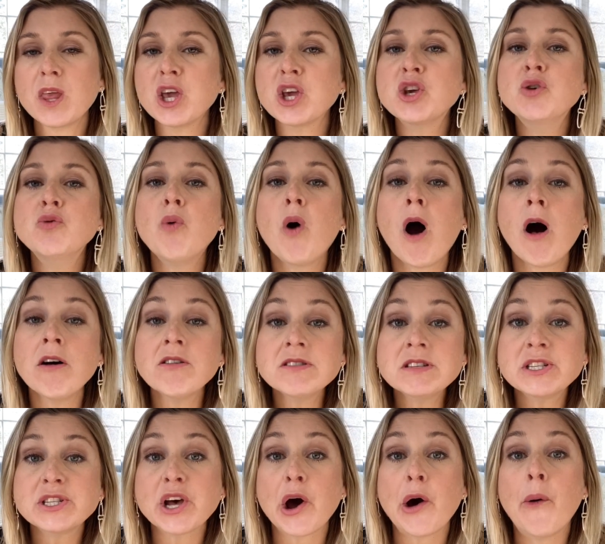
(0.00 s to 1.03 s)
You
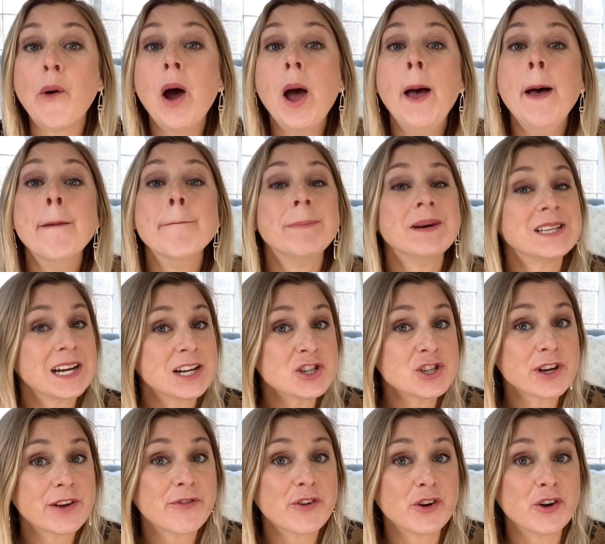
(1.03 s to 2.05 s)
also,
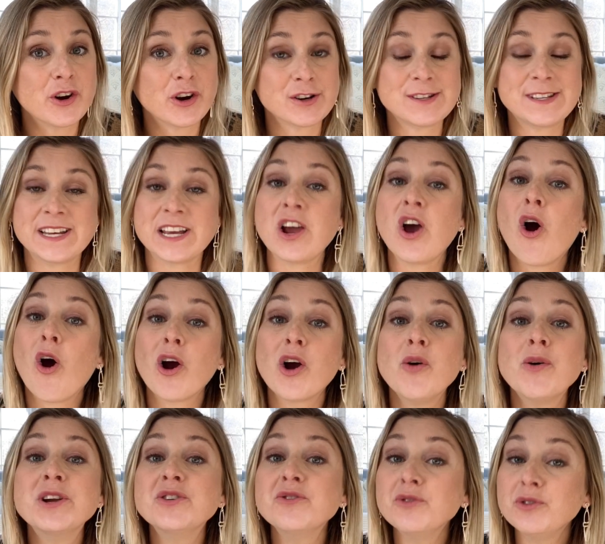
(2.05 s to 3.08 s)
potentially if you're nursing, are
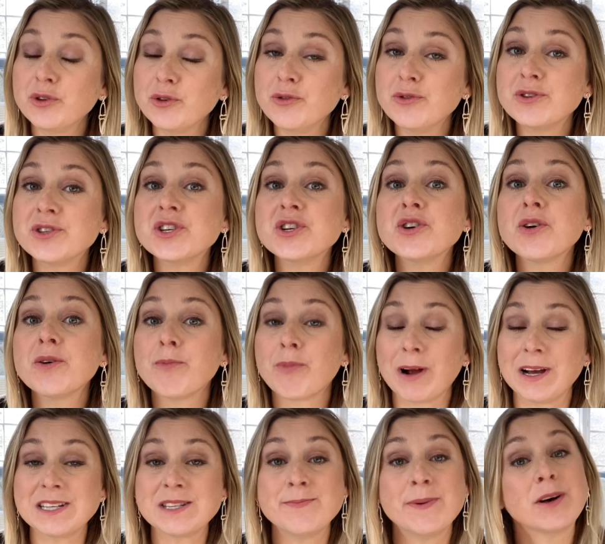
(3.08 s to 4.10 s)
going to lose your
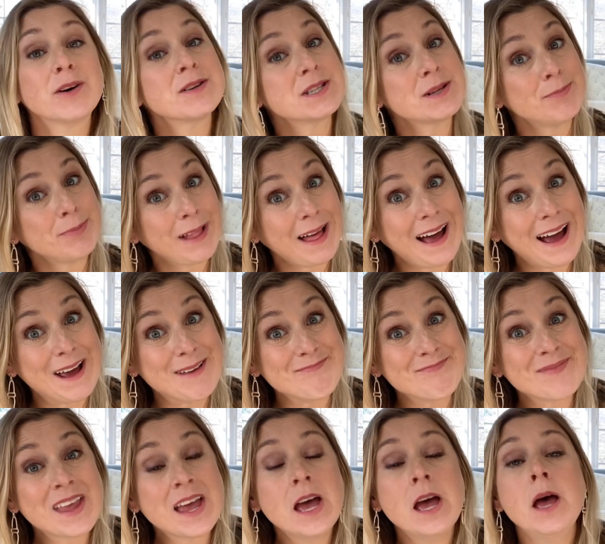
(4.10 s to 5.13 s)
breast milk supply.
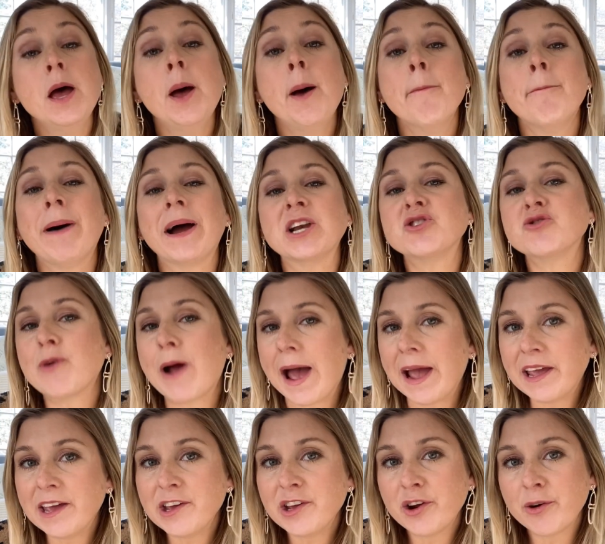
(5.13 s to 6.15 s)
By
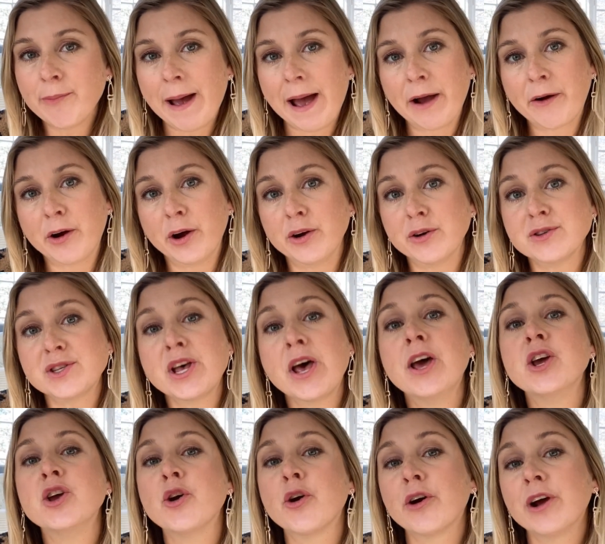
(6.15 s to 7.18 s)
tracking your macros,
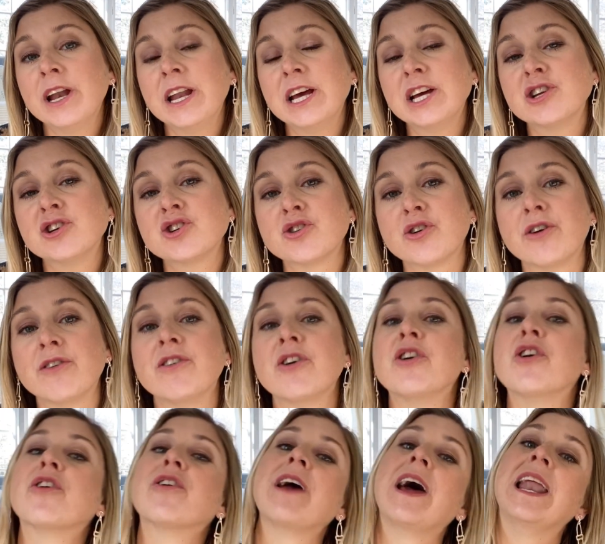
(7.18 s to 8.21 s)
you're gonna ensure that
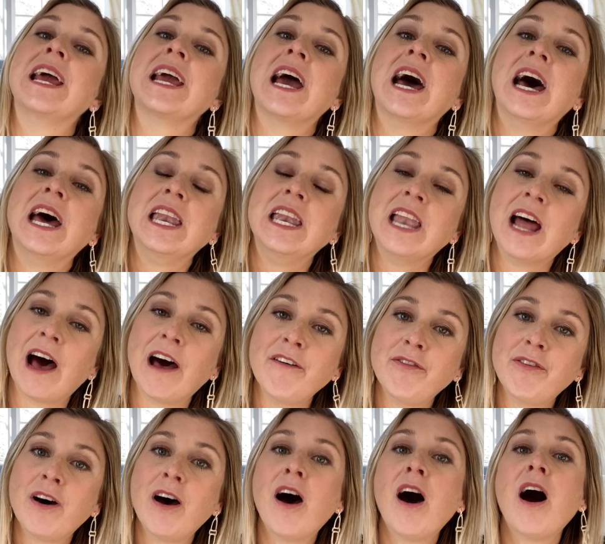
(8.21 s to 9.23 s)
you're getting
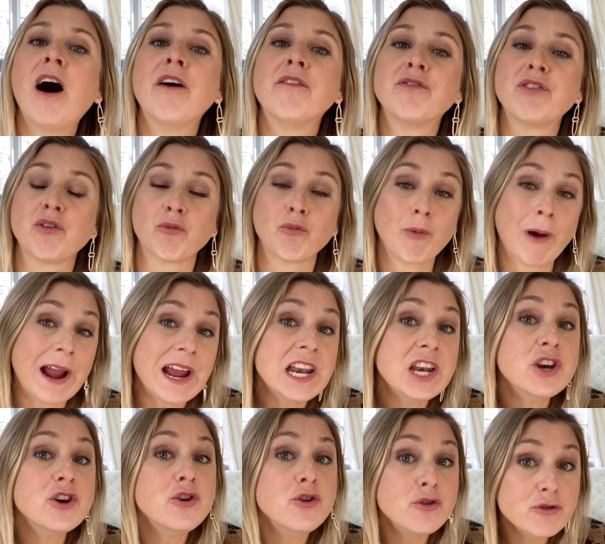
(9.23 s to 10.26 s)
enough of the
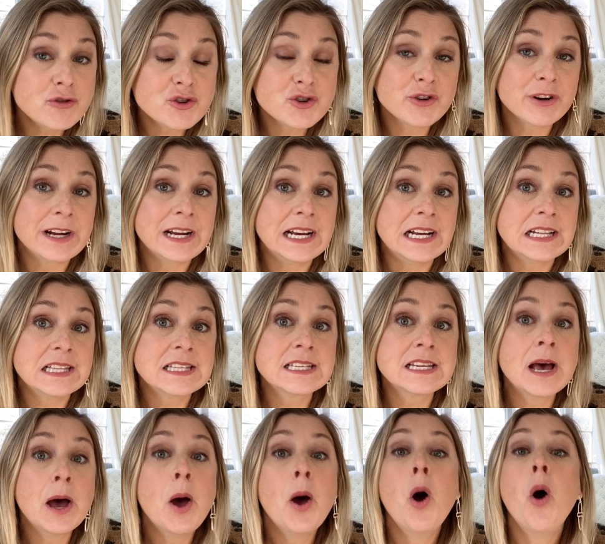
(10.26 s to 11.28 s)
right nutrients
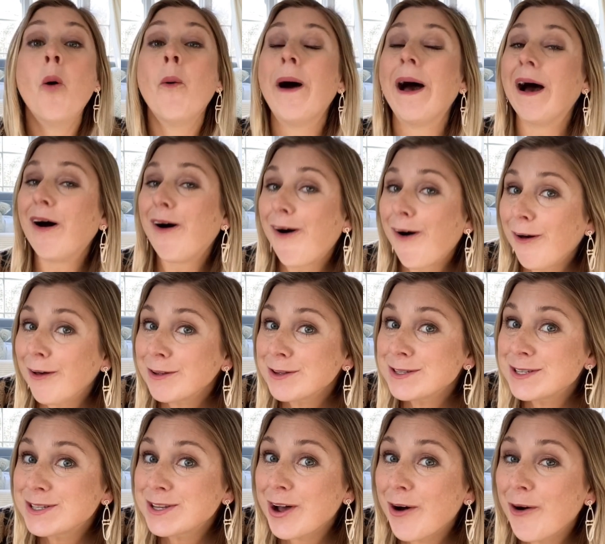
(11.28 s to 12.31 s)
while
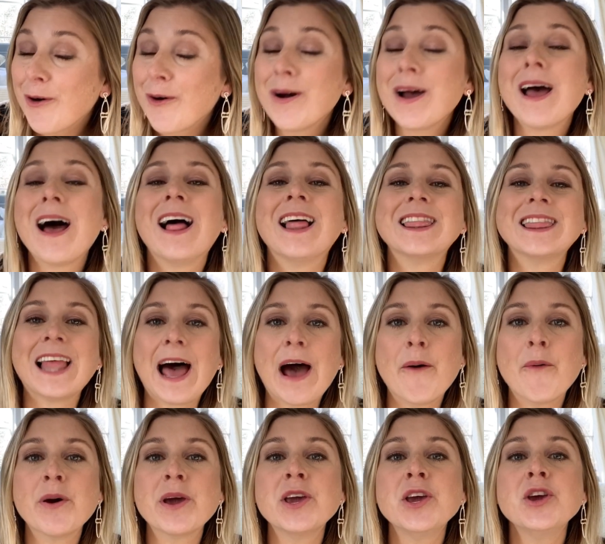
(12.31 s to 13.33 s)
also
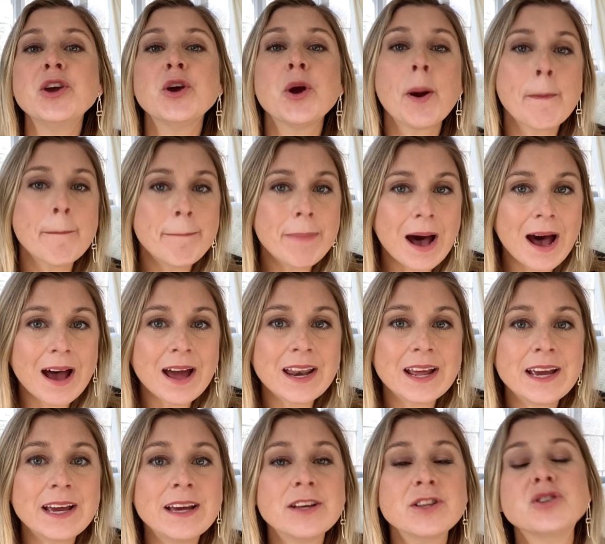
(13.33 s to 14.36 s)
allowing your
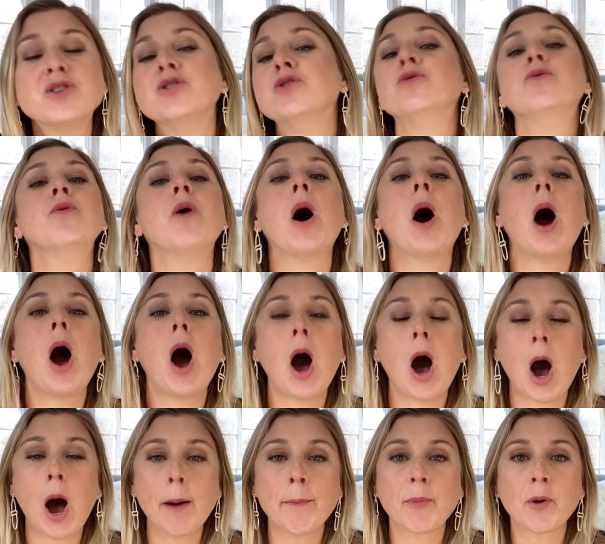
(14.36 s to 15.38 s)
body to
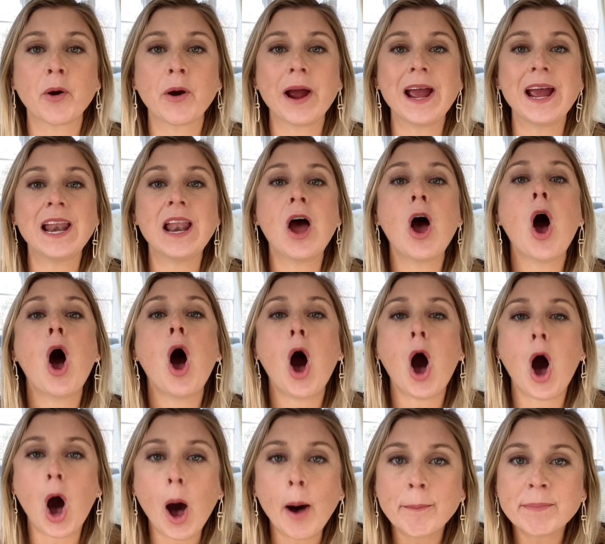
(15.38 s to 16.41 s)
operate
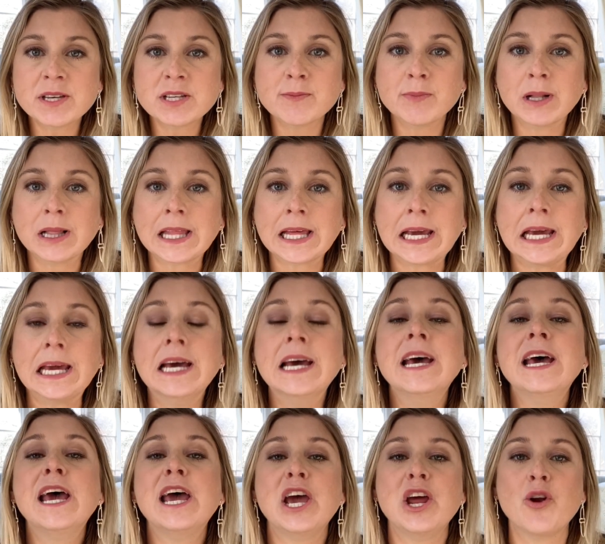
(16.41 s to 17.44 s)
optimally
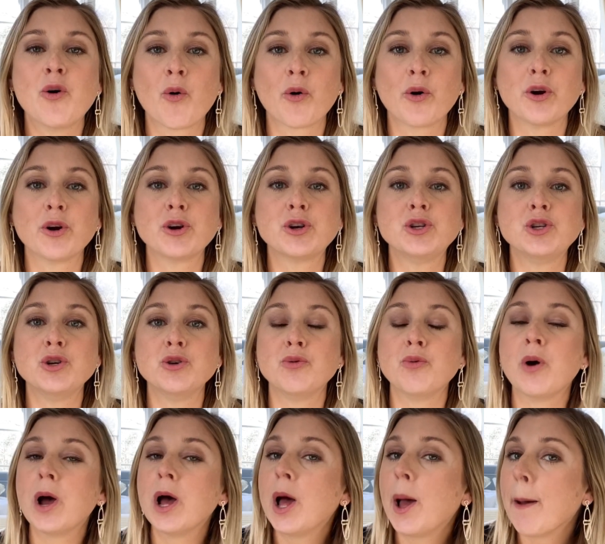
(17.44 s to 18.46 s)
in order
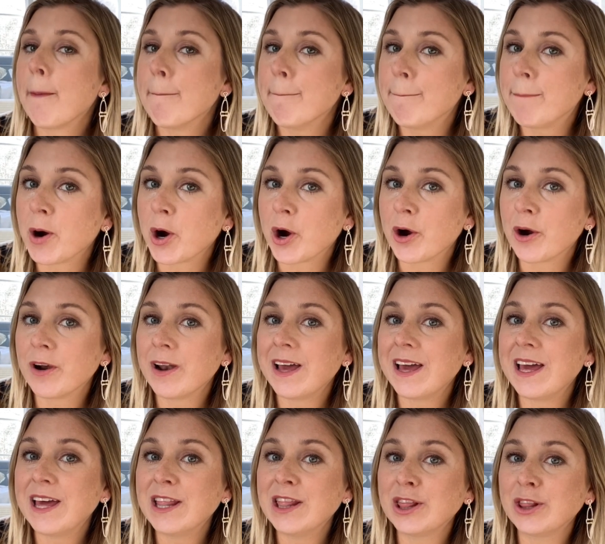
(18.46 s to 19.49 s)
to burn
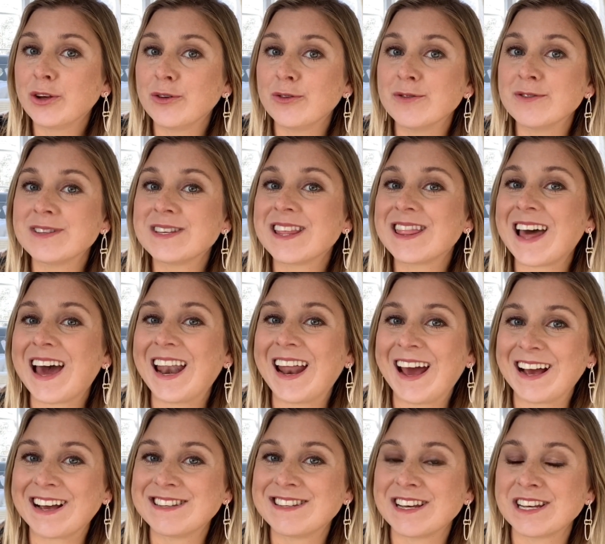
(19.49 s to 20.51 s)
and lose that
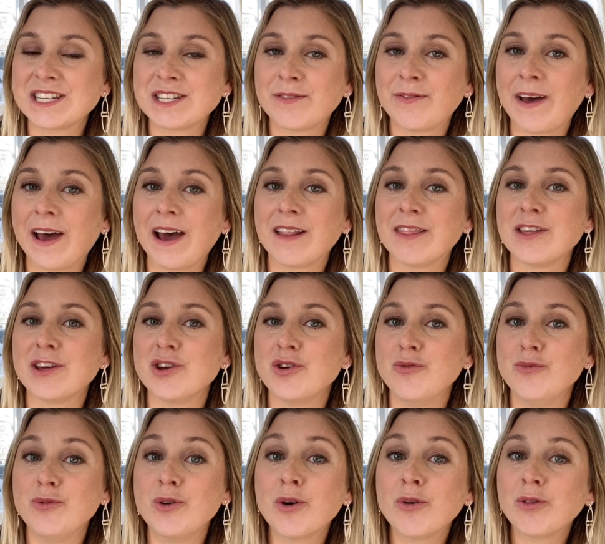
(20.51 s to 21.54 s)
excess fat that
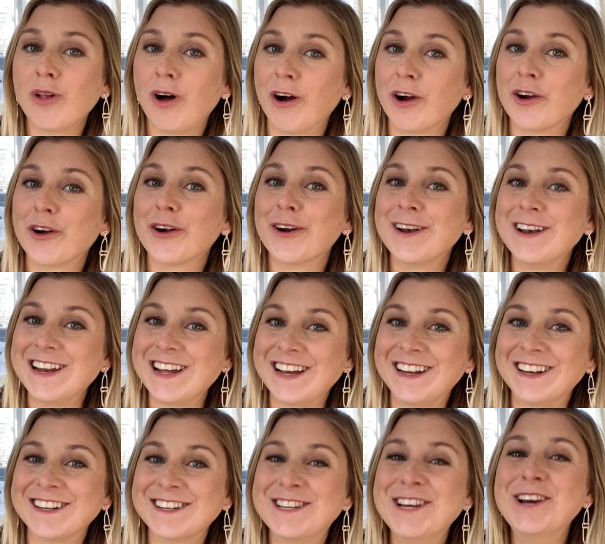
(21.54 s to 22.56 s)
you no longer
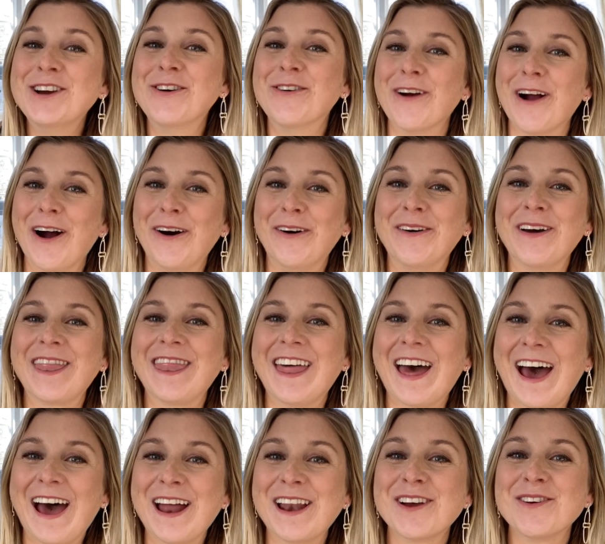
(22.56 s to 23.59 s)
need to grow
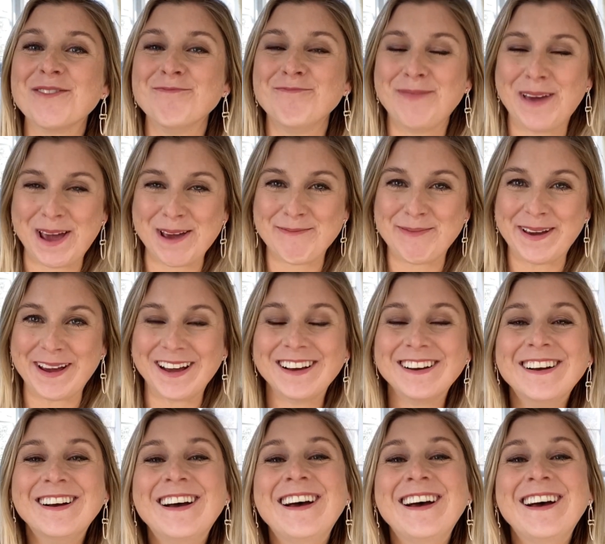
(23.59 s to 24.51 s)
that baby.